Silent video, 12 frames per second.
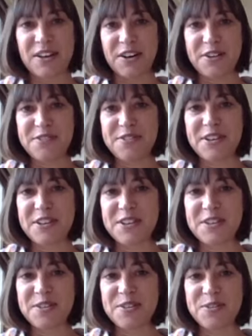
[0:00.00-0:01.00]

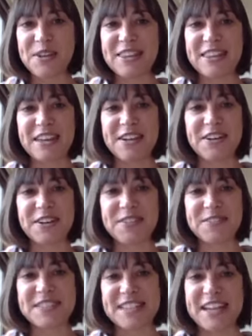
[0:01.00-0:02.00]
Often we think
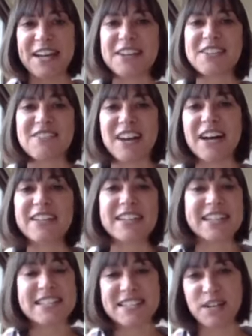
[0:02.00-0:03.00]
of, say, a
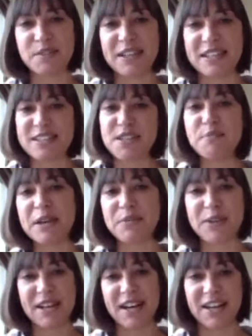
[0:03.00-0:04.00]
growling stomach to mean
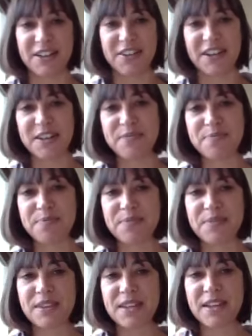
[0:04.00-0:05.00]
we are hungry.
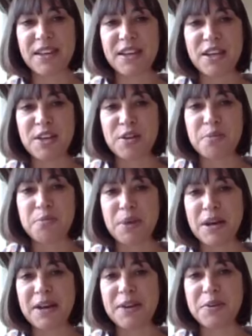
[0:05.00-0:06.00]

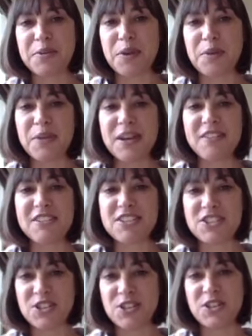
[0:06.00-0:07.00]
But when we are
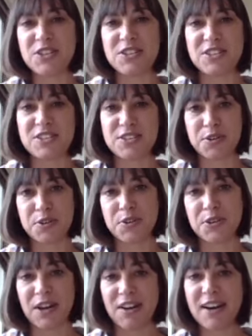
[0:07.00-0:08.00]
attuned
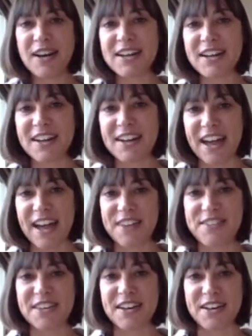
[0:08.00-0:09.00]
to our hunger
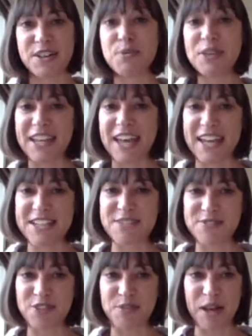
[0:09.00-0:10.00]
and the communication
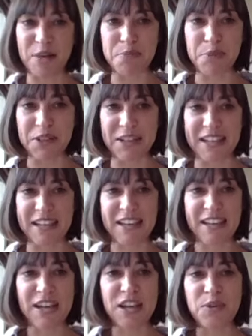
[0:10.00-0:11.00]
from our body,
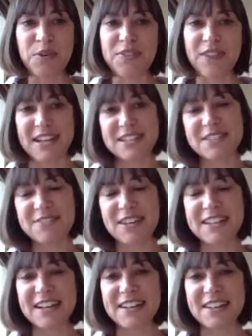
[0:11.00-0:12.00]
we actually
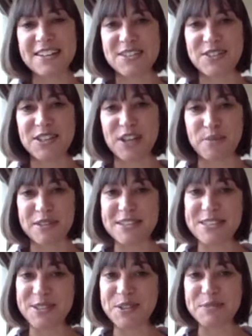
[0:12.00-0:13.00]
find hunger showing up in
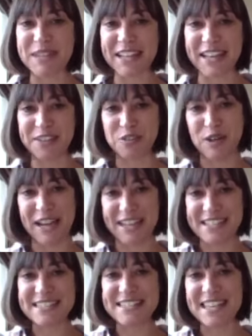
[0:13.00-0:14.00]
so many other
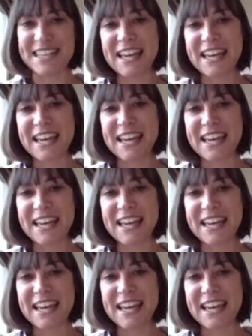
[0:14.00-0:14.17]
ways.